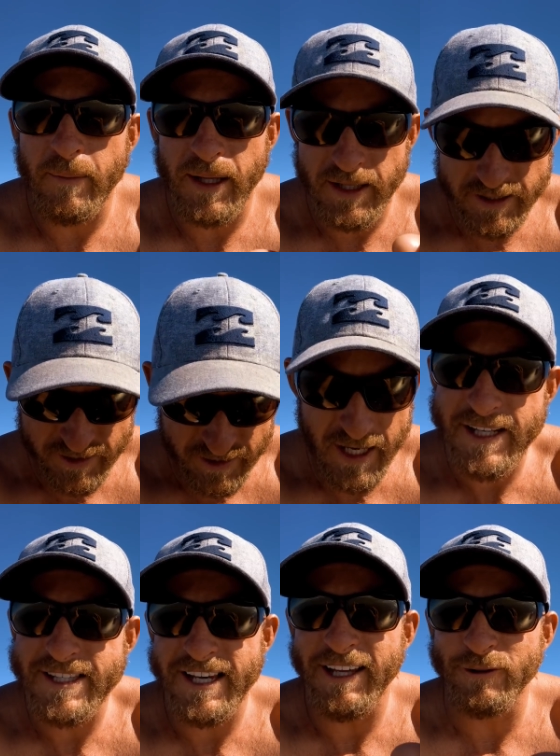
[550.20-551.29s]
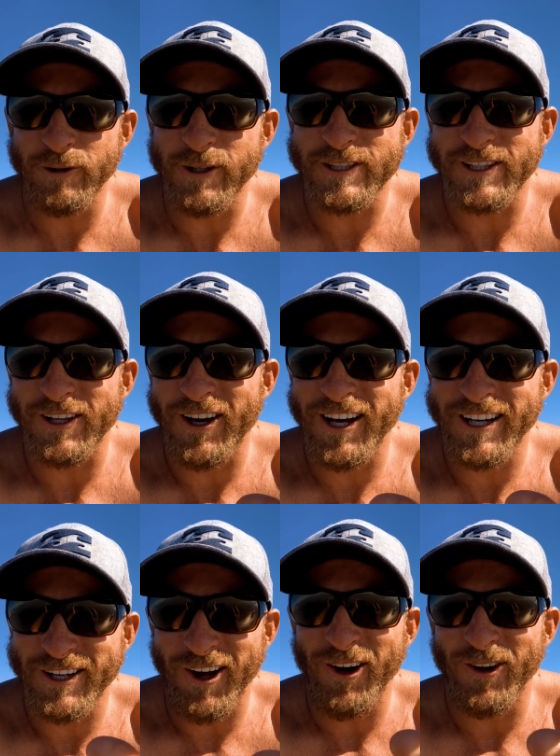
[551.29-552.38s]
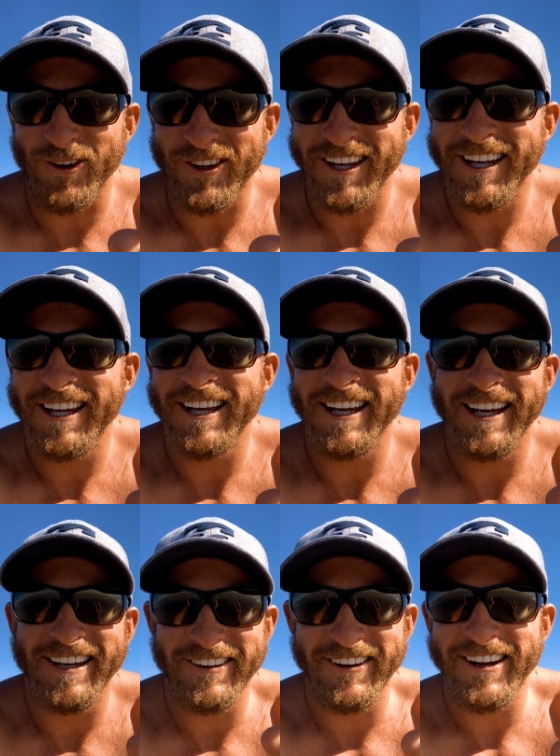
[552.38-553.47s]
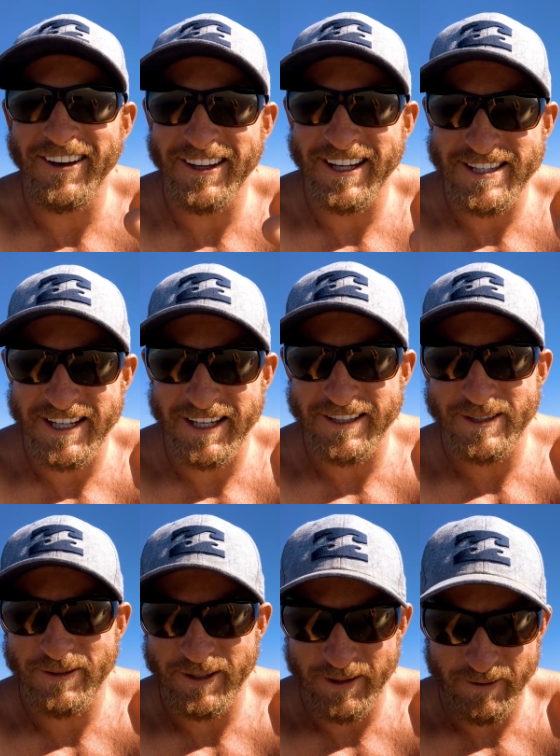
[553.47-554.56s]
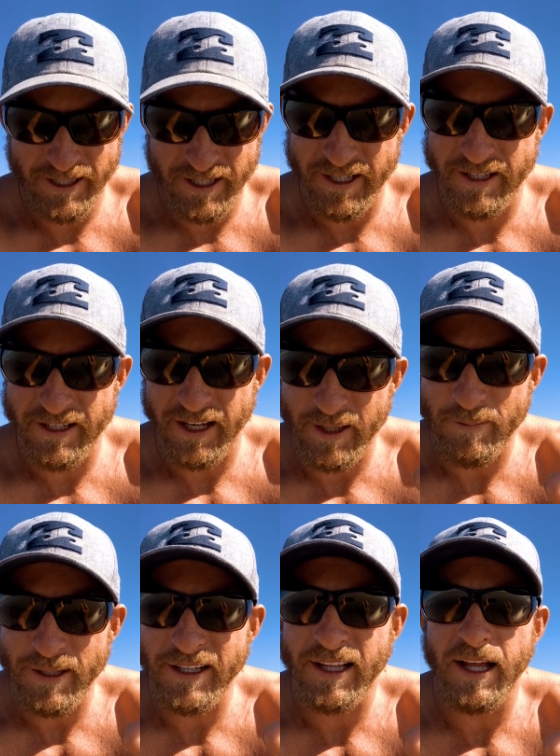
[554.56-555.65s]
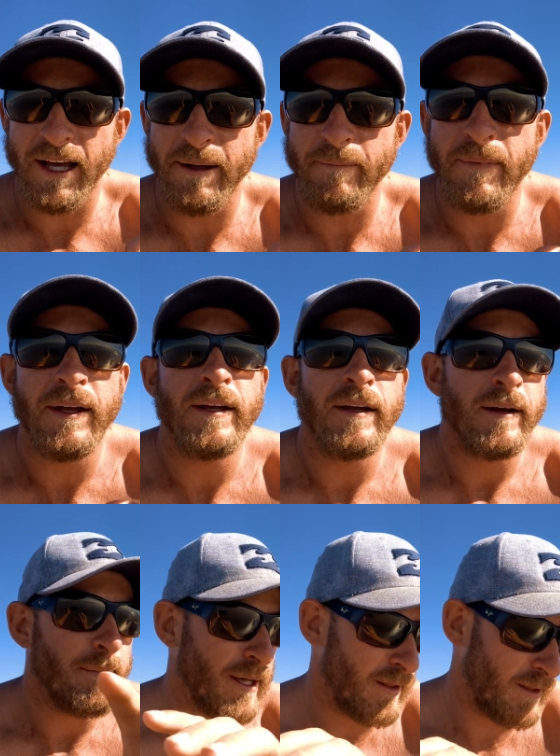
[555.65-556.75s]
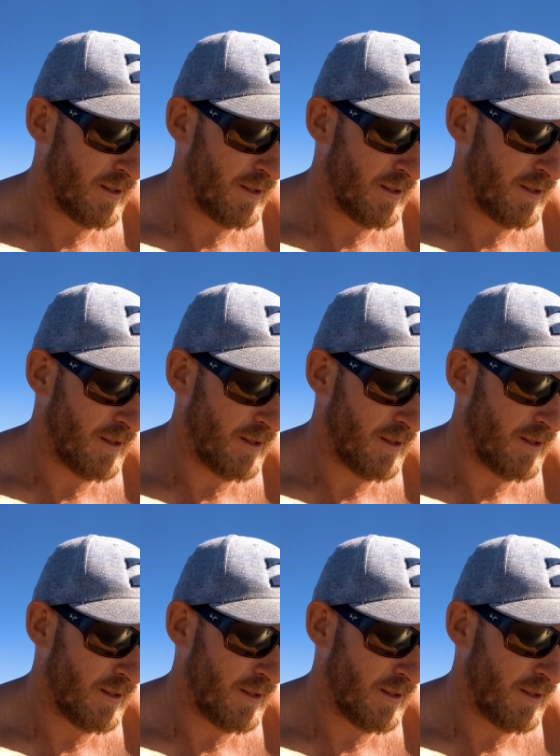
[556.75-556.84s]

But this dead set looks like gold. And I know that sounds pretty weird and a big claim, but